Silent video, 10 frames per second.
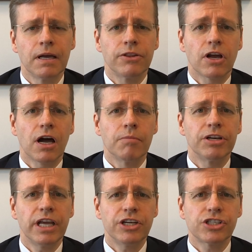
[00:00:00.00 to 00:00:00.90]
The
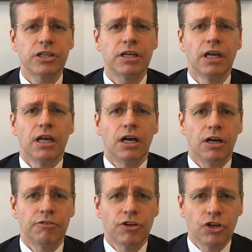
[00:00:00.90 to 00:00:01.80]
combination
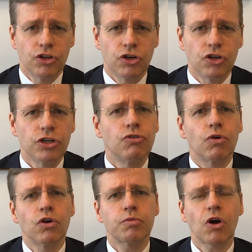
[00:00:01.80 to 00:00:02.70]
of the good
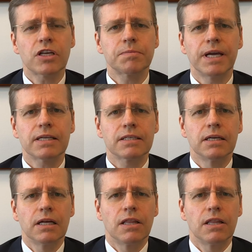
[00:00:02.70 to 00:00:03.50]
growth prospects,